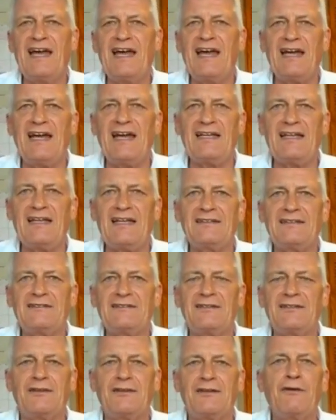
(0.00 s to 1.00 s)
And
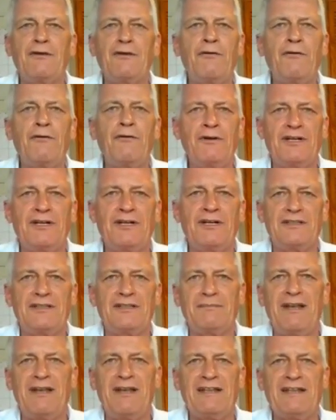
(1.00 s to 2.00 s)
the longer
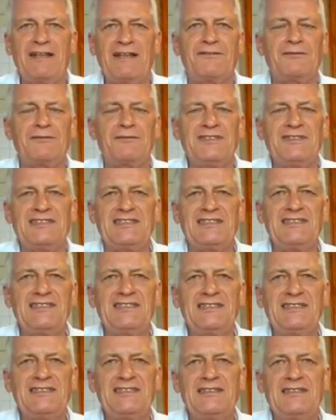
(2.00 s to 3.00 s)
the platform
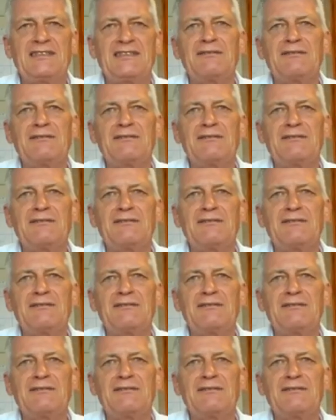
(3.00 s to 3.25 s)
existed,